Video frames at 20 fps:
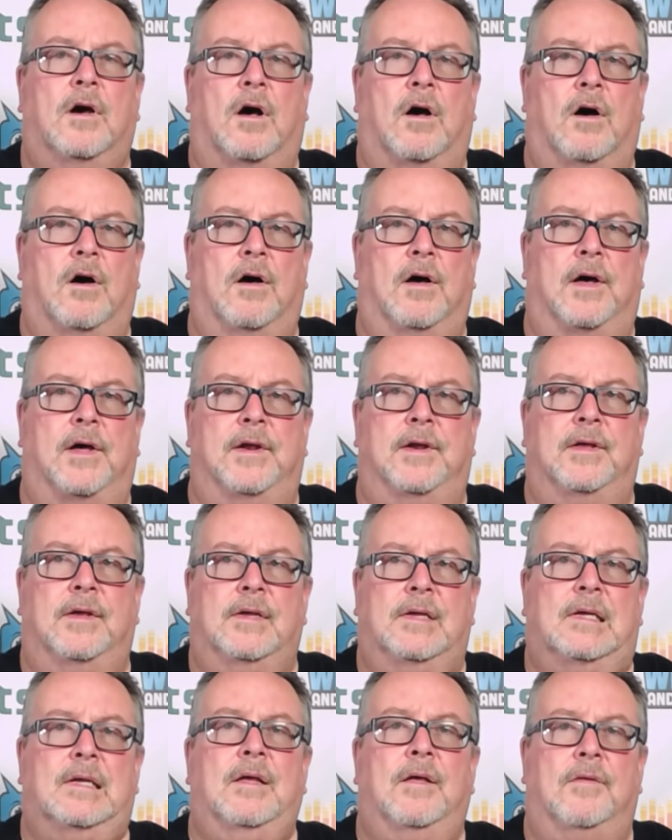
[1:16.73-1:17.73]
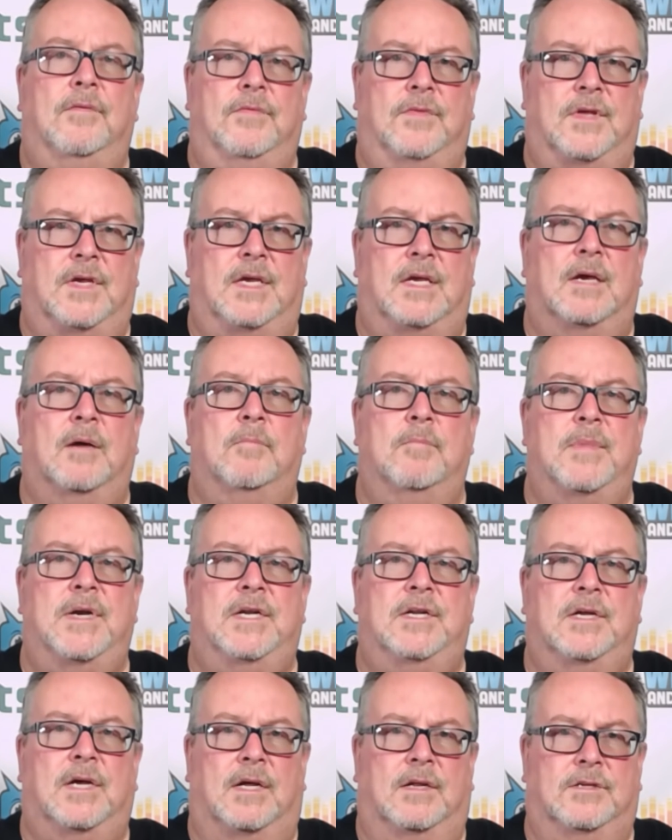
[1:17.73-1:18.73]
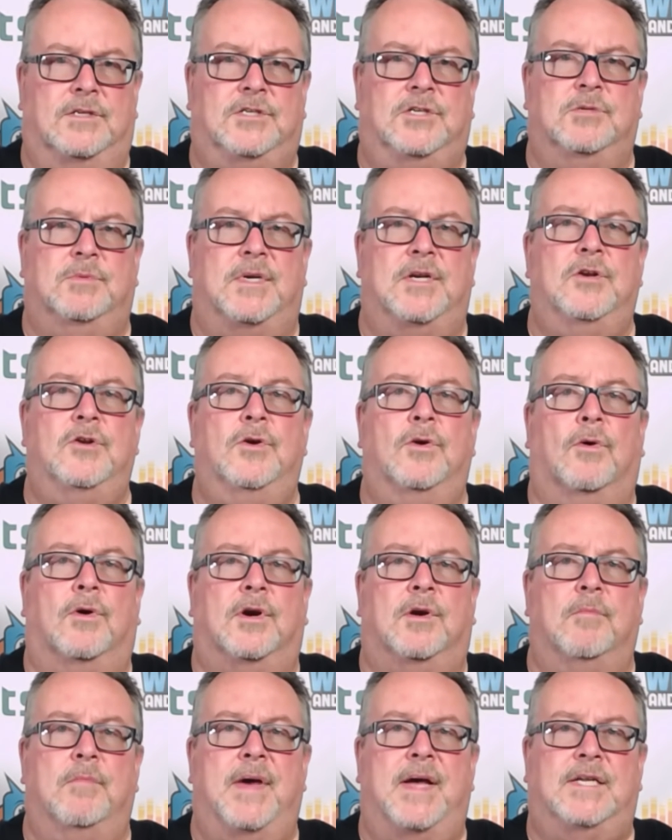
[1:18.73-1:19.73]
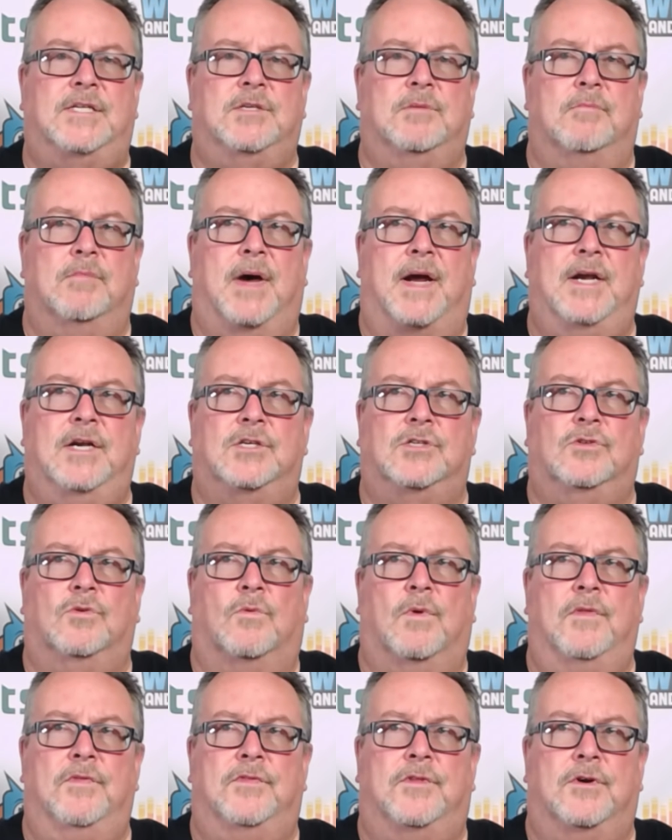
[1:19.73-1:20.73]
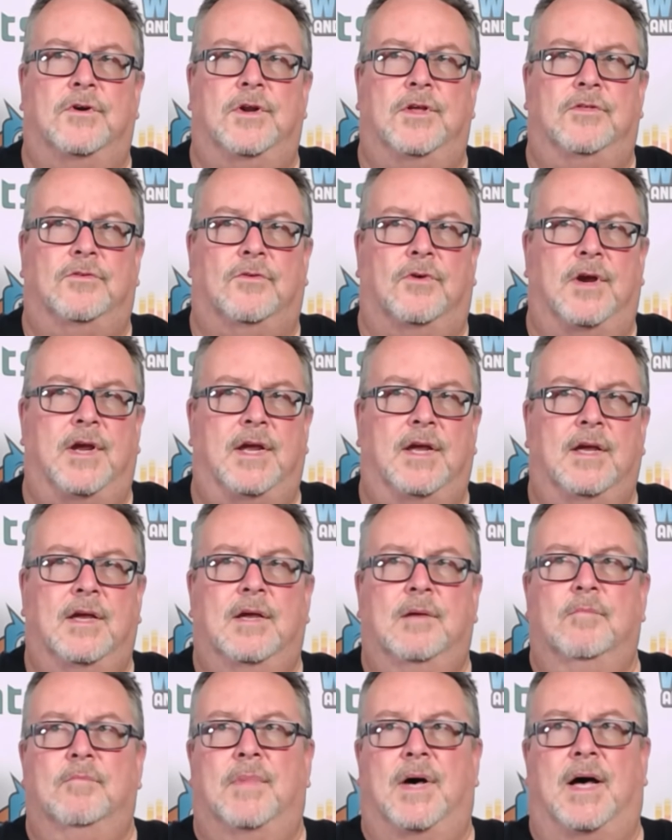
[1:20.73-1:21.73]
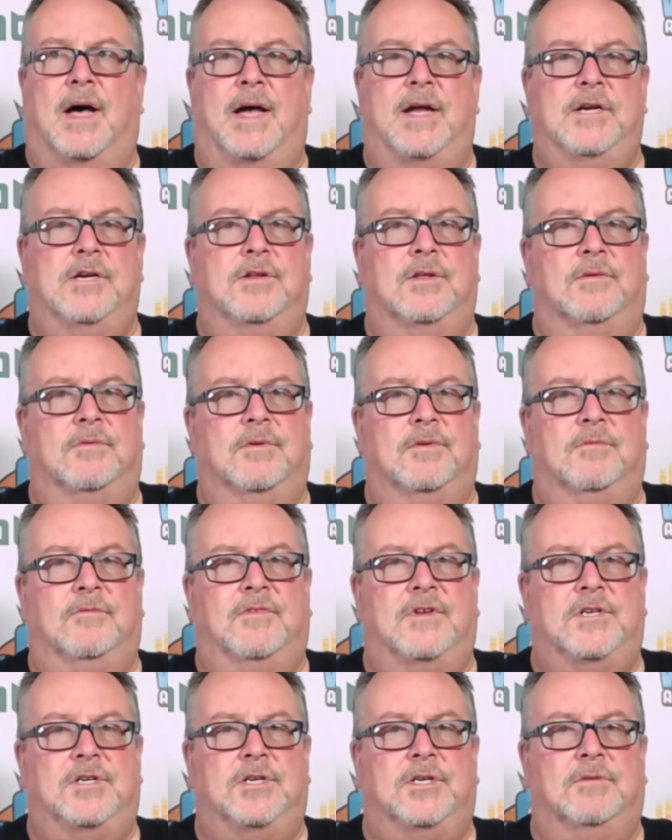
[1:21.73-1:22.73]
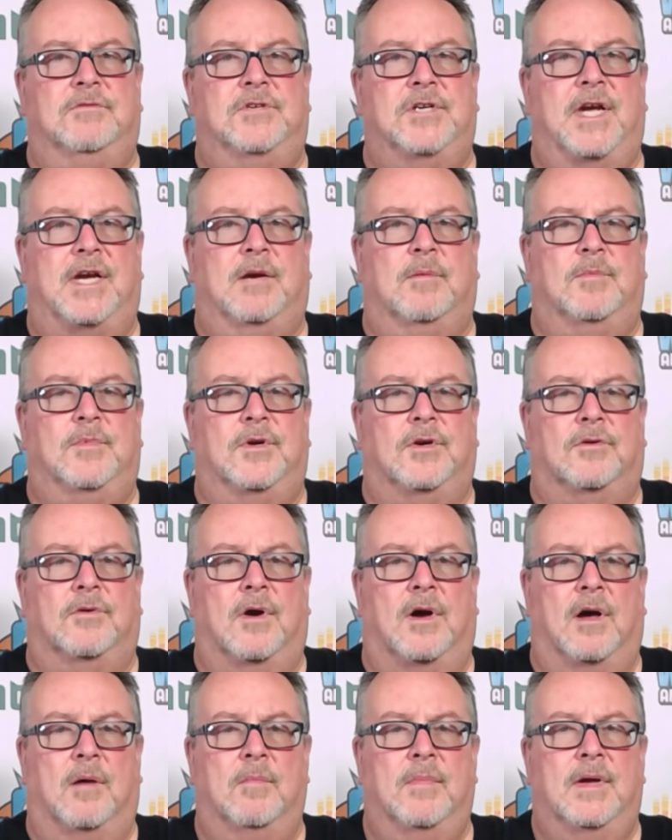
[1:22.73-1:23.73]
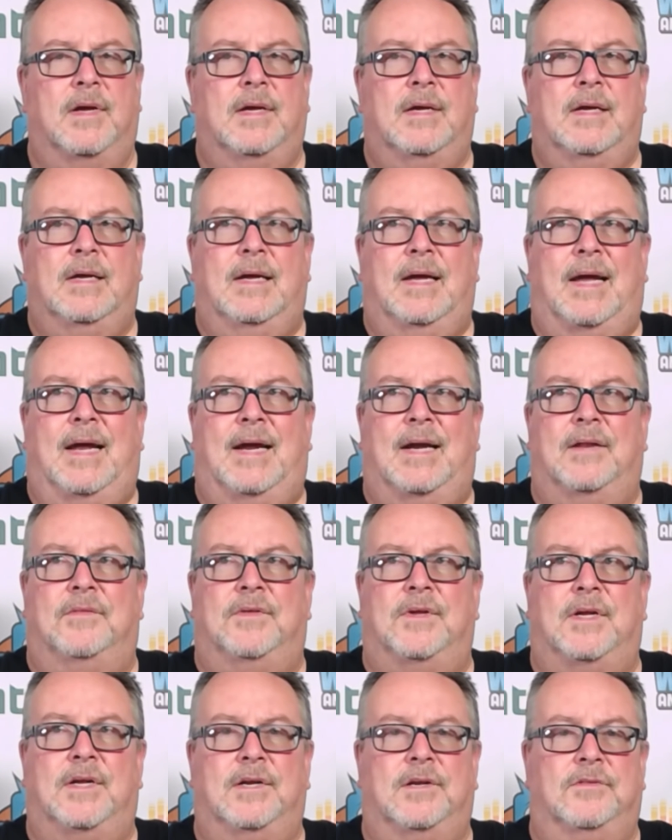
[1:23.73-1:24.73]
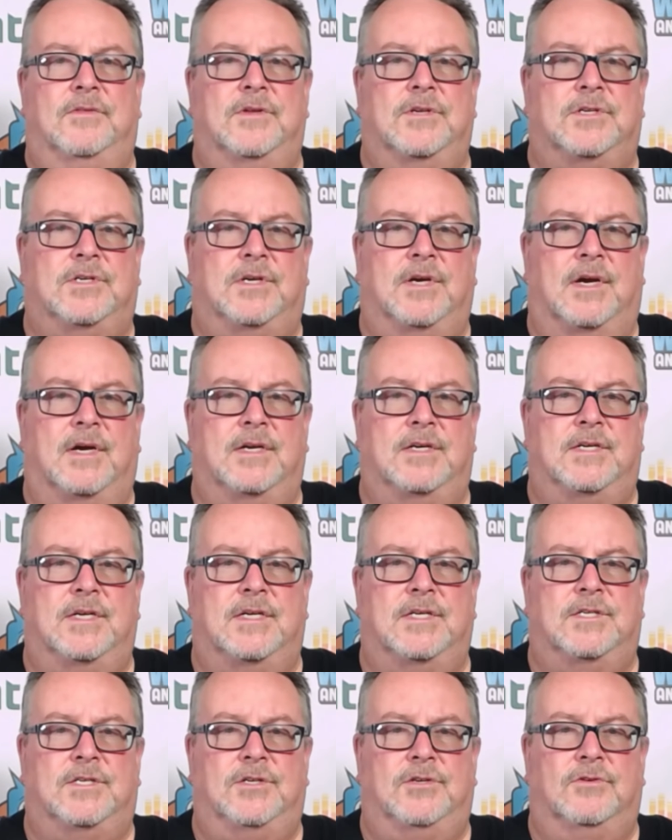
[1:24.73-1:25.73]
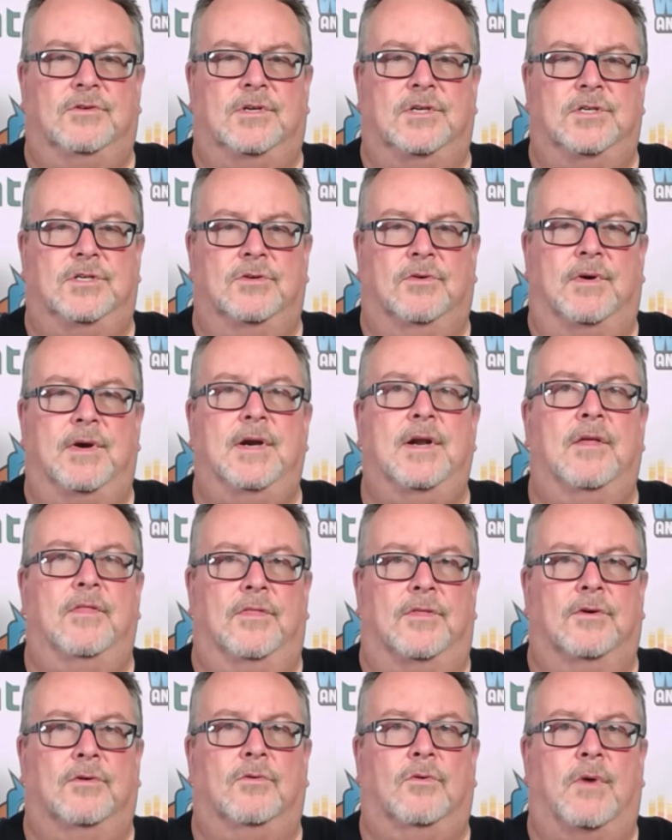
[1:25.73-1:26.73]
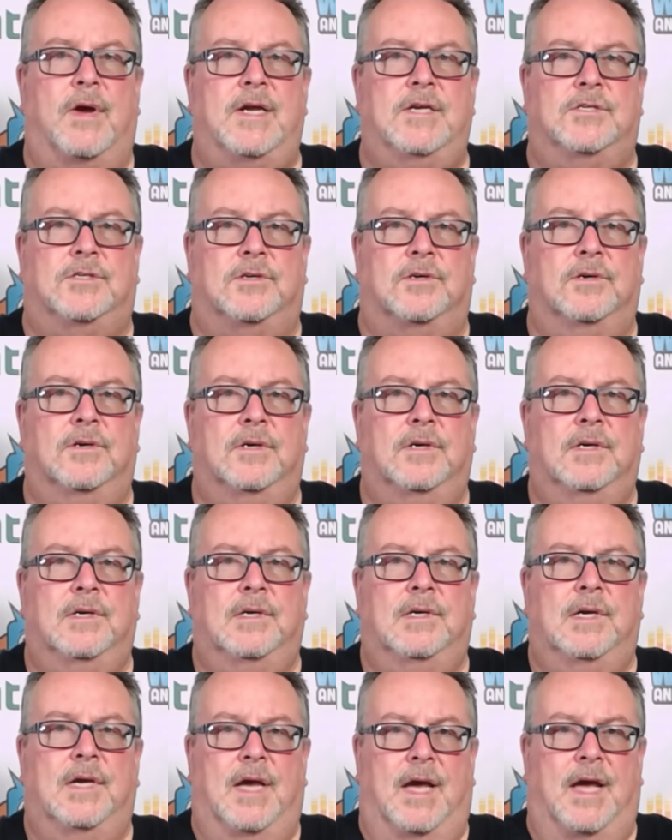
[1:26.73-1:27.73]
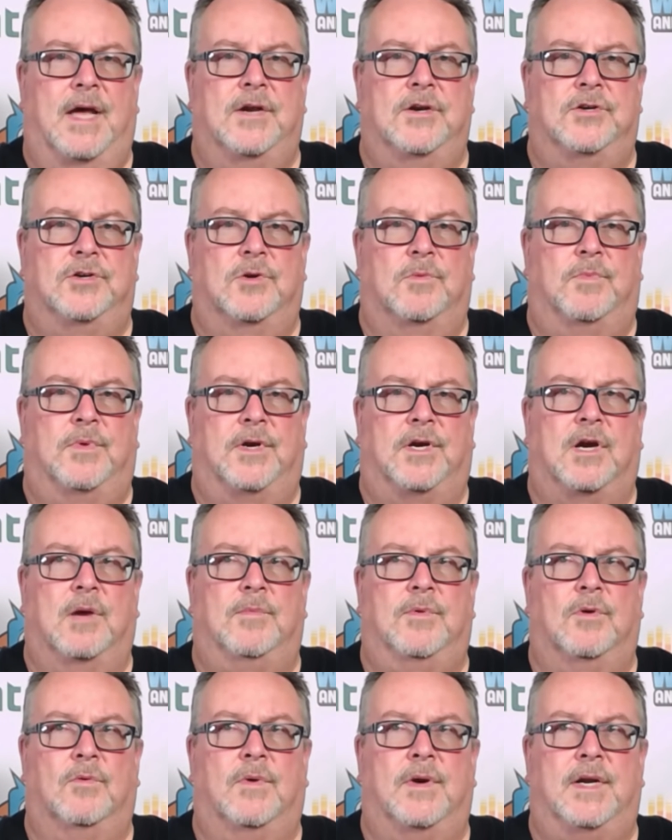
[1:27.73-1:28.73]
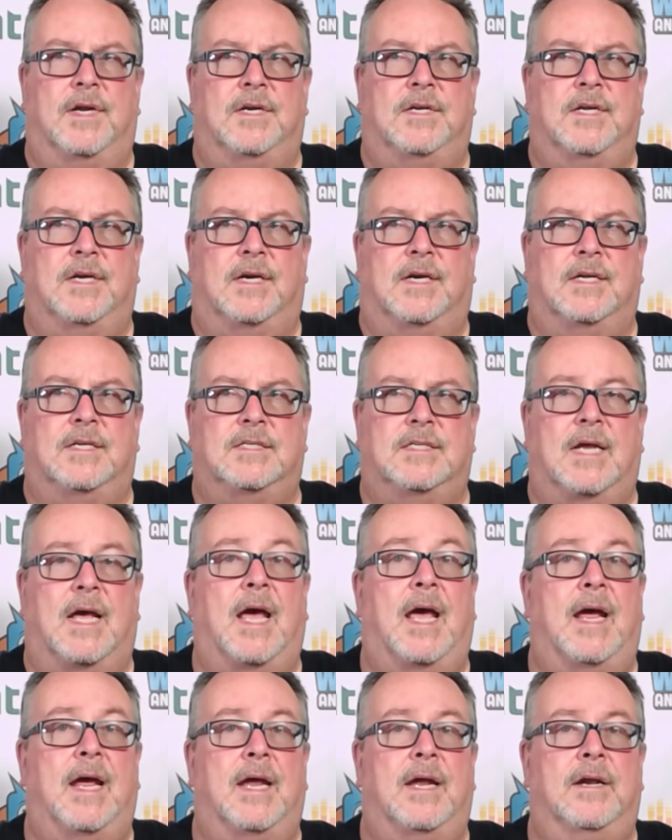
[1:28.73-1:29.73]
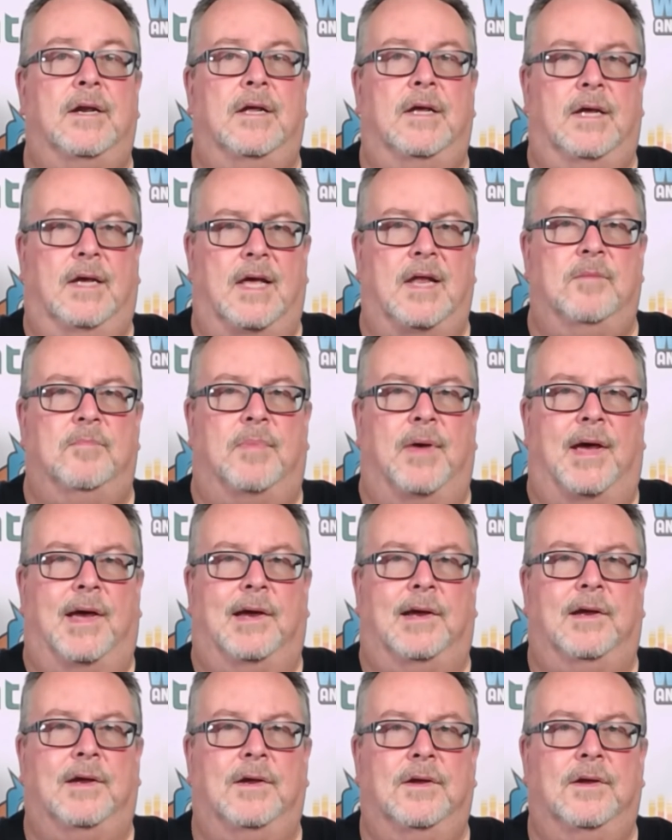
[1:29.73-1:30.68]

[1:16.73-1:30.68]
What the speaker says: on the New York Mets minus the 133 behind the pitching of Jacob deGrom. And at the end of this contest, you can join the Razor as you pick up your winning tickets and head back